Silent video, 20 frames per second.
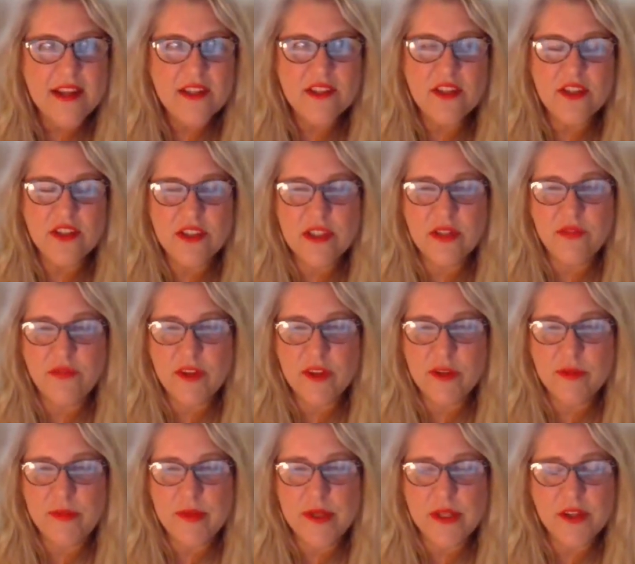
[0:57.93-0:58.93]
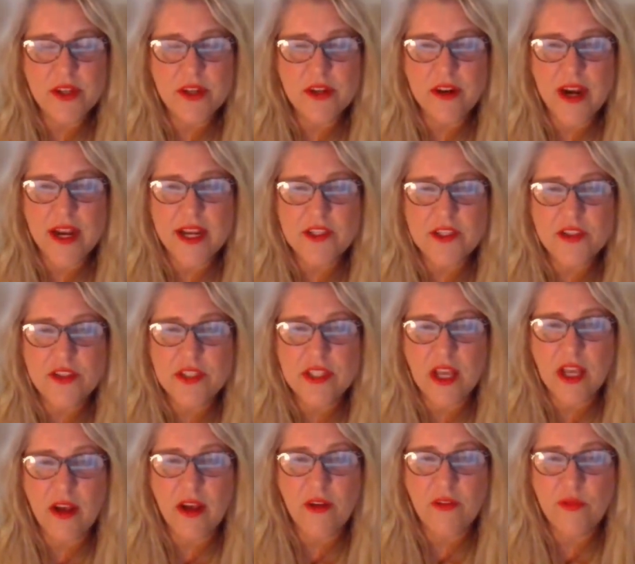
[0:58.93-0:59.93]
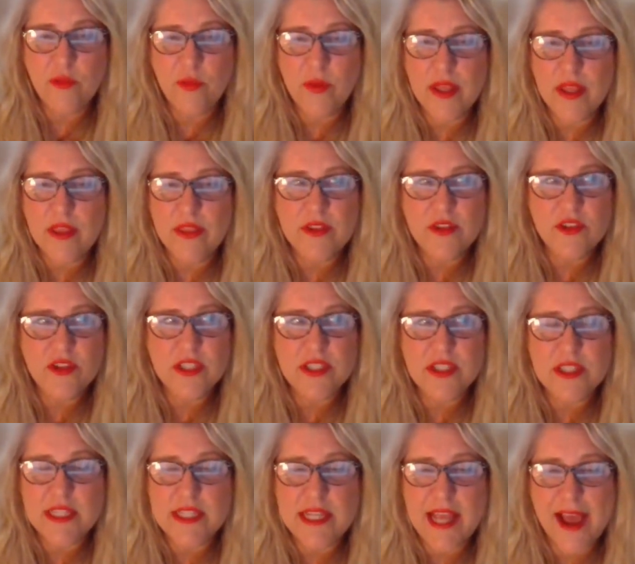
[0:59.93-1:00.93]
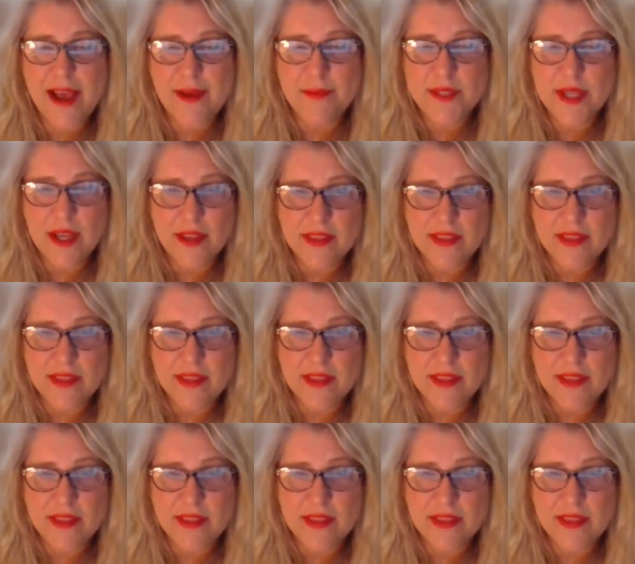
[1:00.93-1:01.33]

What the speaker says: to familiarize yourself with just the tabs